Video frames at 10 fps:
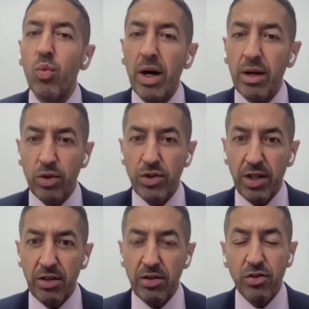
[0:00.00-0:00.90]
Why
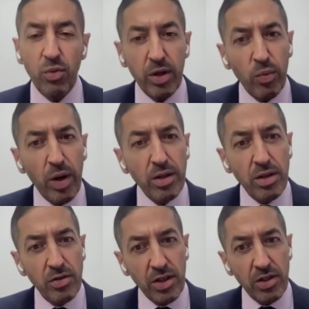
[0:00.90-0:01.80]
was that? So when
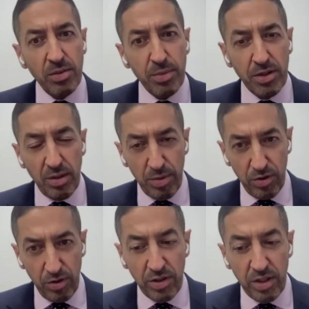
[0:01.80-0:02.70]
one digs a bit
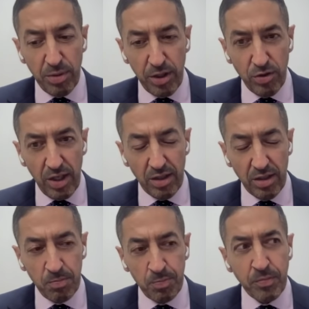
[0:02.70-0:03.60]
deeply into that,
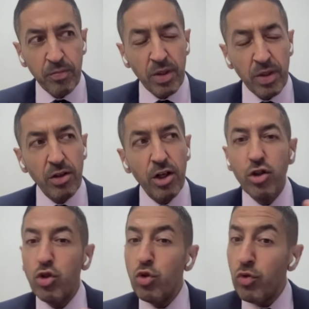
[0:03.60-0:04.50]
there
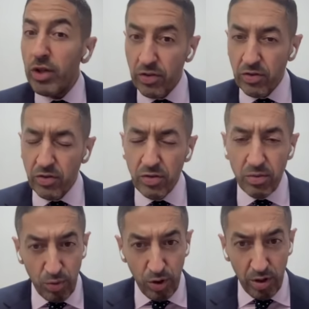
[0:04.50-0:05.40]
are two
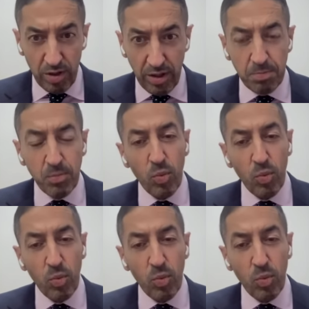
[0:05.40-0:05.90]
reasons broadly